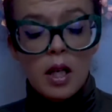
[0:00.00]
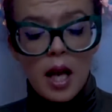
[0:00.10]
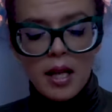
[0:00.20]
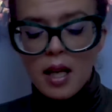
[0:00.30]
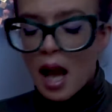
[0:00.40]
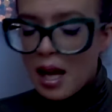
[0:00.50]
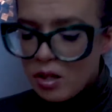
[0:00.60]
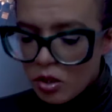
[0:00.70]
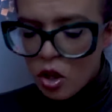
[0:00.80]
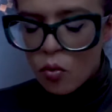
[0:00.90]
And I
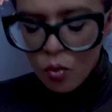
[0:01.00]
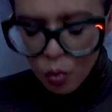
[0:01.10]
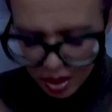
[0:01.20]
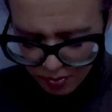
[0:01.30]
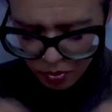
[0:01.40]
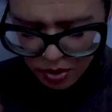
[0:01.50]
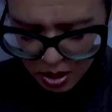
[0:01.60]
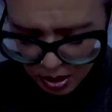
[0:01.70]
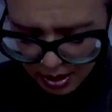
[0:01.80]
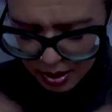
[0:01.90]
don't know, for whatever
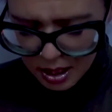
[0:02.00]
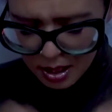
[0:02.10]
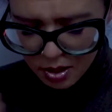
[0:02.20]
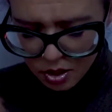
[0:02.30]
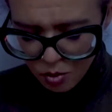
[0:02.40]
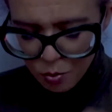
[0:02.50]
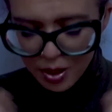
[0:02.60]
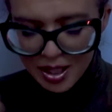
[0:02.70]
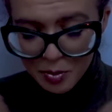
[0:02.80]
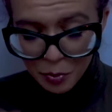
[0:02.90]
reason, I think
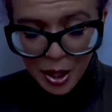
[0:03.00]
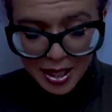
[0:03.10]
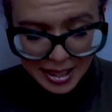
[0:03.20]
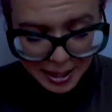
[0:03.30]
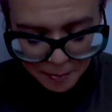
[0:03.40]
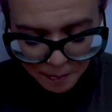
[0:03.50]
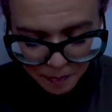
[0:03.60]
someone is pregnant,